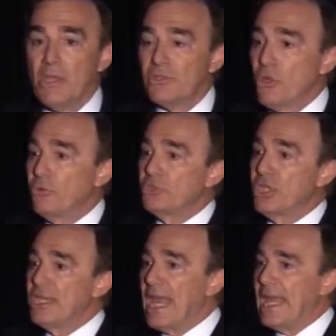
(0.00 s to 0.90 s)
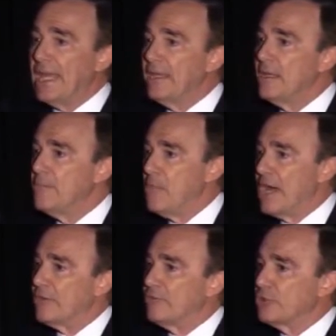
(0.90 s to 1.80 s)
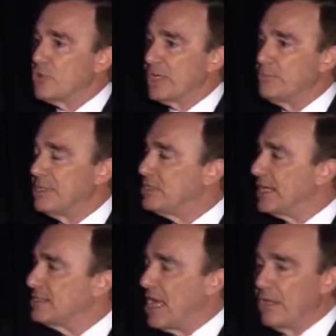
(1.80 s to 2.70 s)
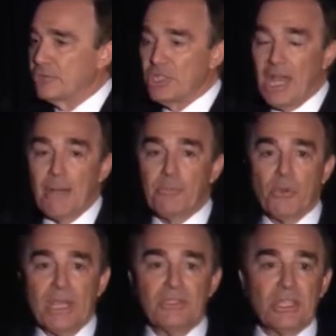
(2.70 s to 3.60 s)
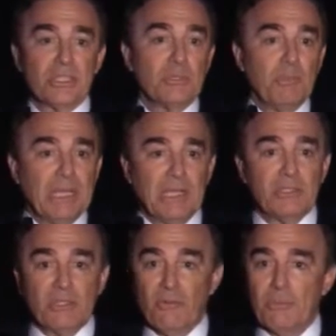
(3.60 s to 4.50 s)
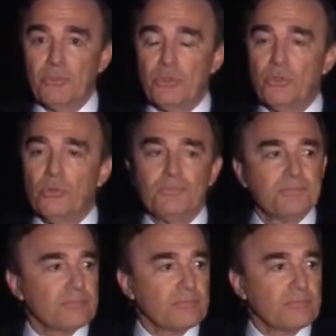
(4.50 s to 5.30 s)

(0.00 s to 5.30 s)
So today, modern vitrectomy technology operates at speeds of up to